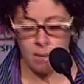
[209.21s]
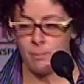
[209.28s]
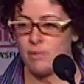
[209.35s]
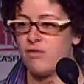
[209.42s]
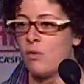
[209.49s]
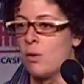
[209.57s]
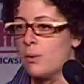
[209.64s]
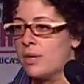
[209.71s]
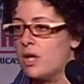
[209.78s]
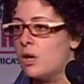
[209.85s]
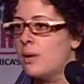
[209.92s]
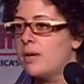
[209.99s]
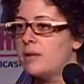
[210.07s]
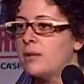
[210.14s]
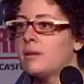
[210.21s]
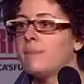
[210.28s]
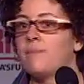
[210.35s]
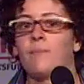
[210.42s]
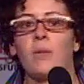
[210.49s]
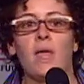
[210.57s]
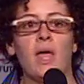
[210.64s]
Before we knew it,
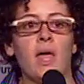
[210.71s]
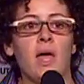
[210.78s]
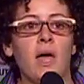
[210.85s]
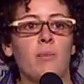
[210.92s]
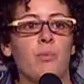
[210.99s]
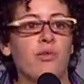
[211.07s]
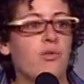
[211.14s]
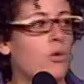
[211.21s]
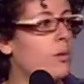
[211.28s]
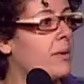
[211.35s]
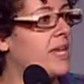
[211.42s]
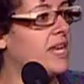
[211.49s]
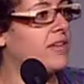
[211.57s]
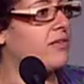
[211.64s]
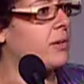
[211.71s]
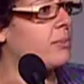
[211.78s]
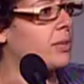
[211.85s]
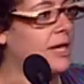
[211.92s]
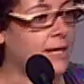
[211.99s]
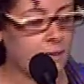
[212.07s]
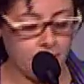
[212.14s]
before we could even
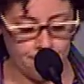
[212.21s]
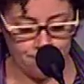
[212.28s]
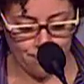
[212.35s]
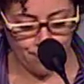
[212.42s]
blink,